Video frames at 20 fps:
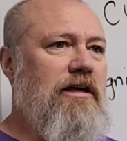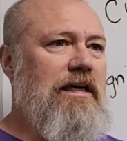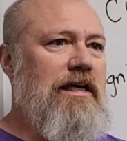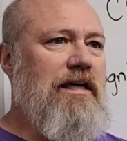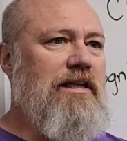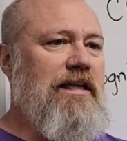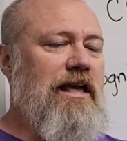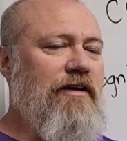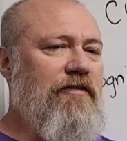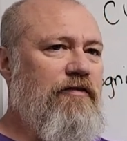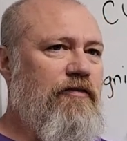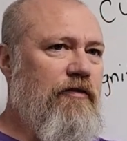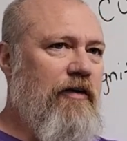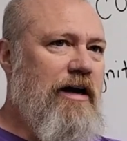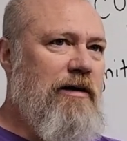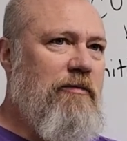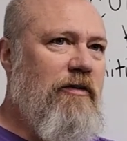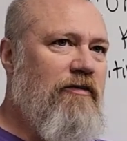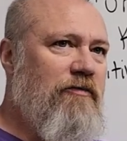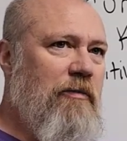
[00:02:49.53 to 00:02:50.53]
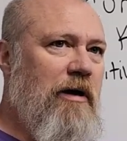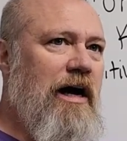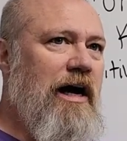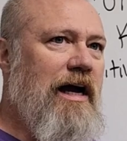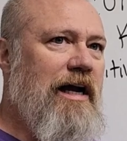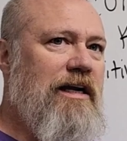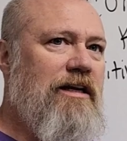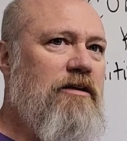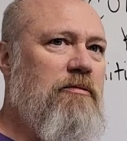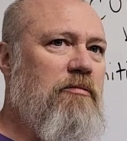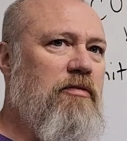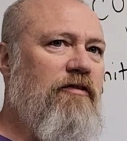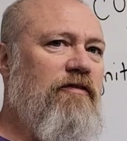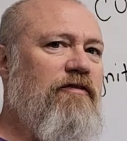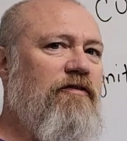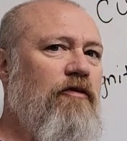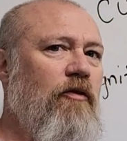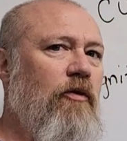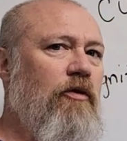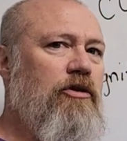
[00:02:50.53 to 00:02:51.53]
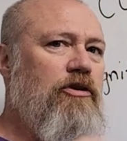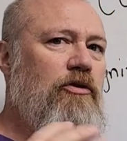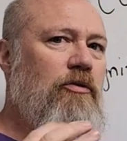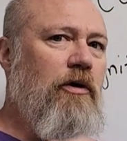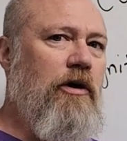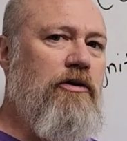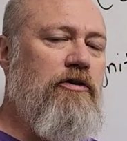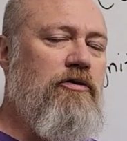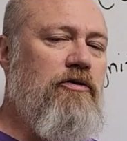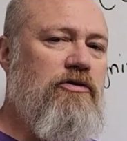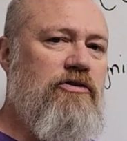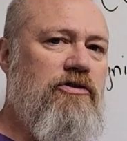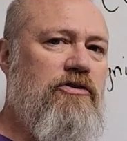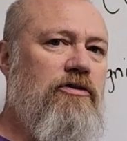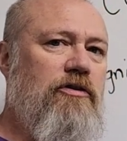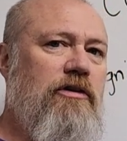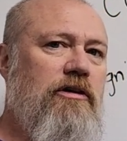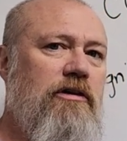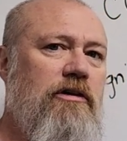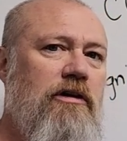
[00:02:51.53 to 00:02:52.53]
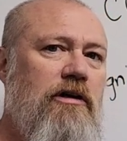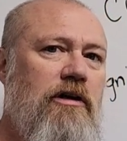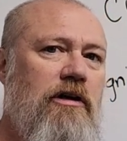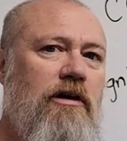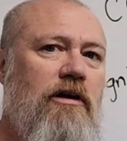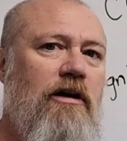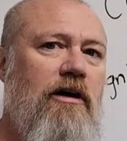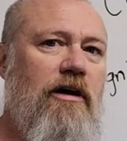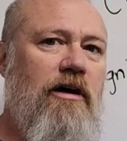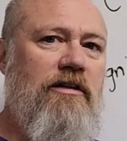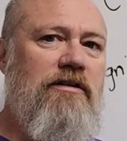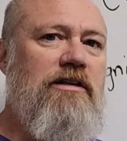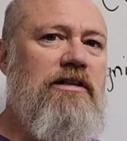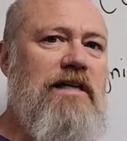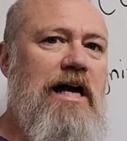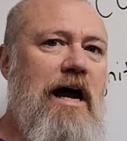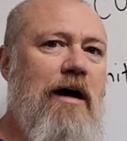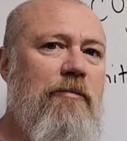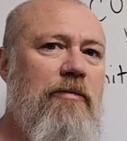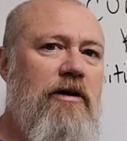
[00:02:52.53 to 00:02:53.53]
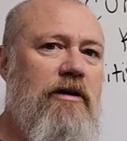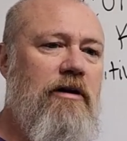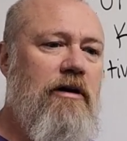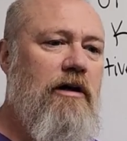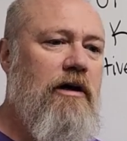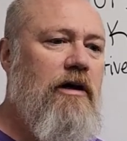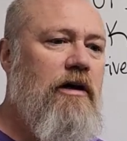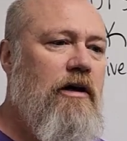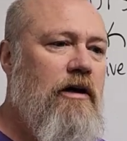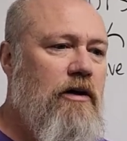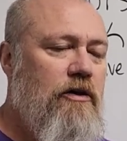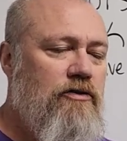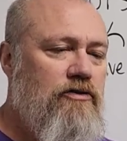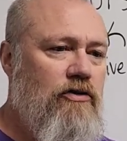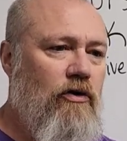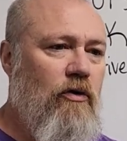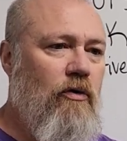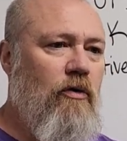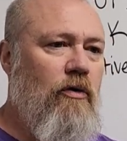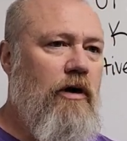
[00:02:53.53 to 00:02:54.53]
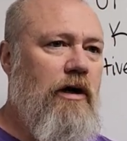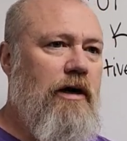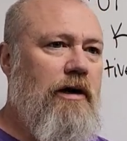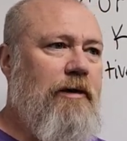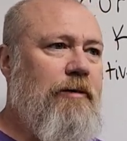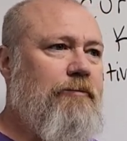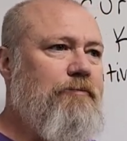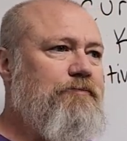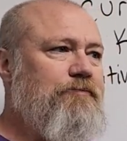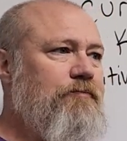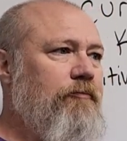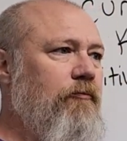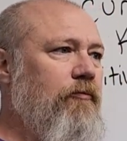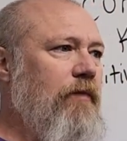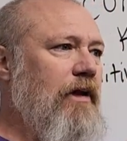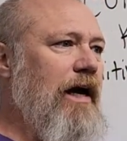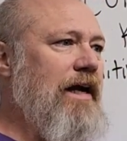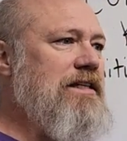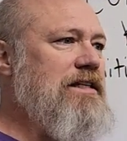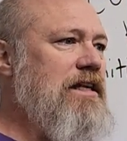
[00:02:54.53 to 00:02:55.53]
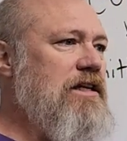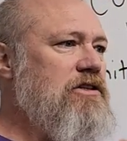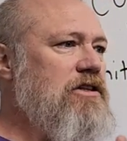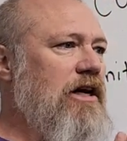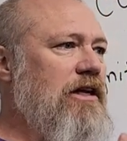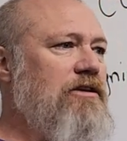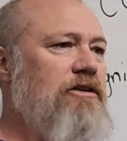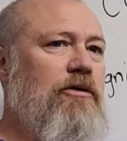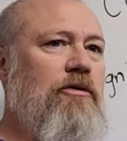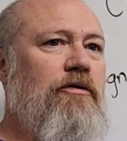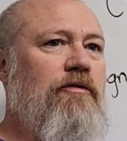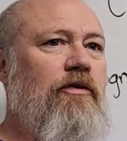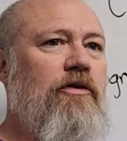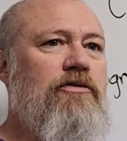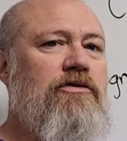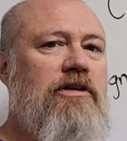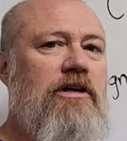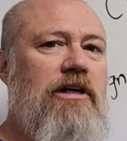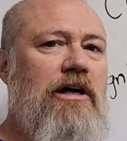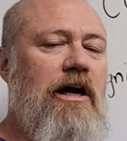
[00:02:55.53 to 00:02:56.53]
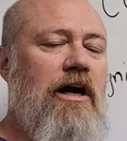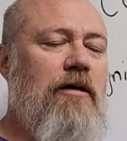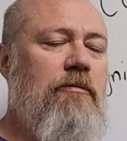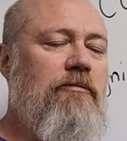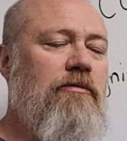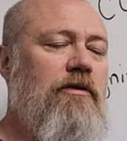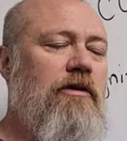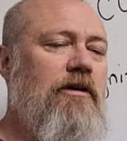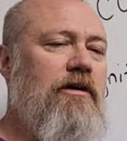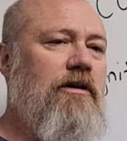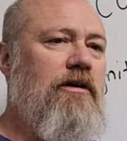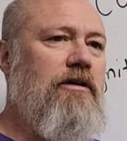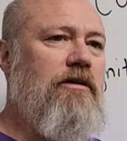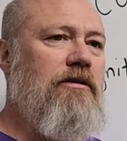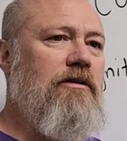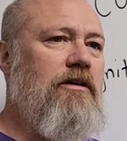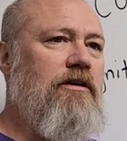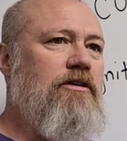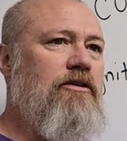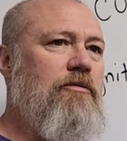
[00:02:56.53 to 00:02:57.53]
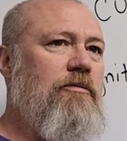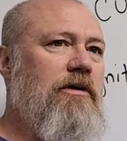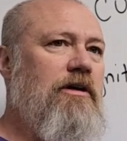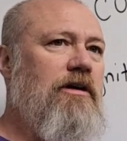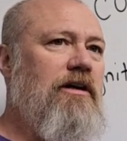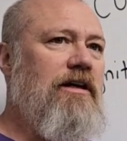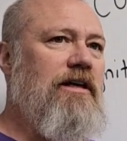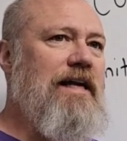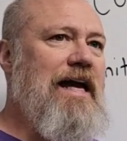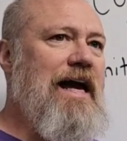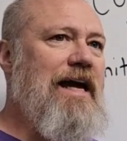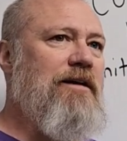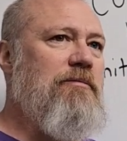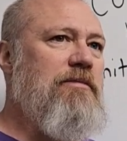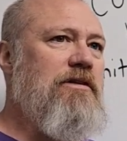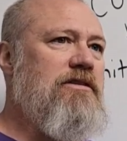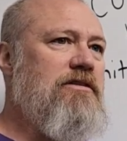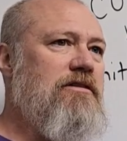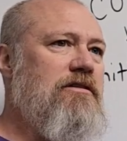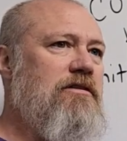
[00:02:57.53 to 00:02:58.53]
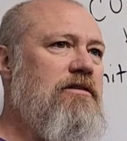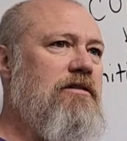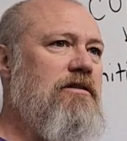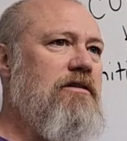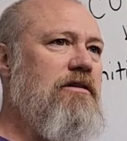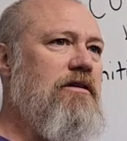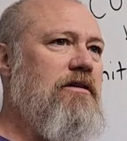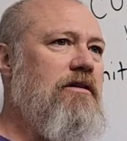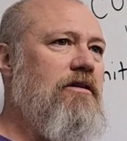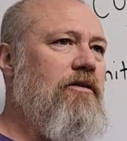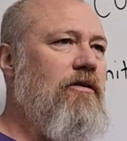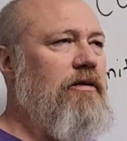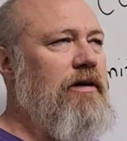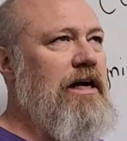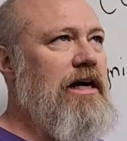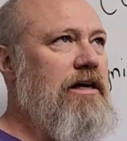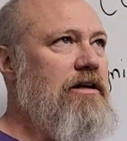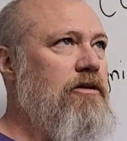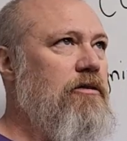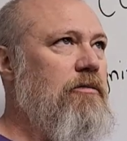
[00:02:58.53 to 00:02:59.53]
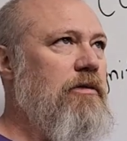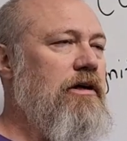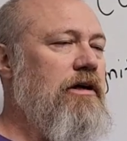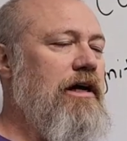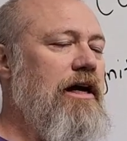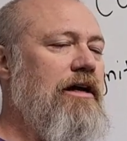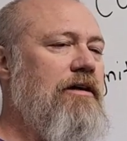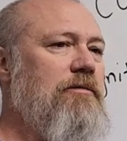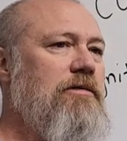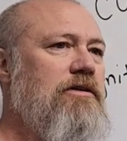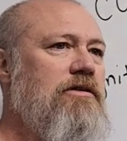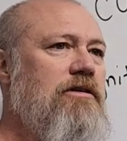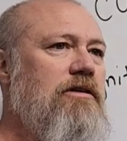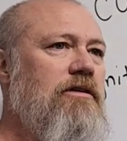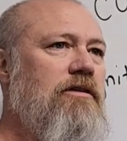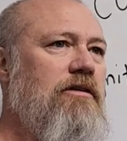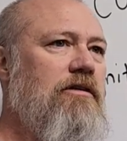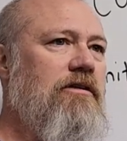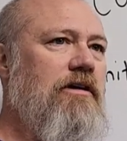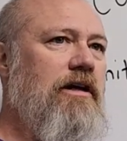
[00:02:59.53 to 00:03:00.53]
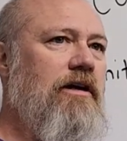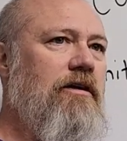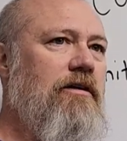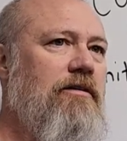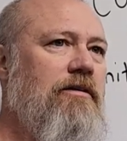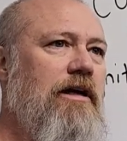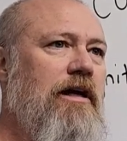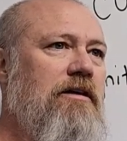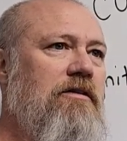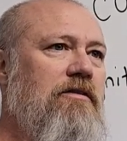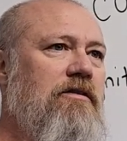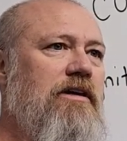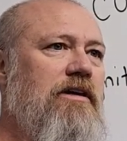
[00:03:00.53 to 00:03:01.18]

in that frame of mind before you understood uh, the topic. So um, I teach at the university. I'm the the human anatomist or a human anatomist there, not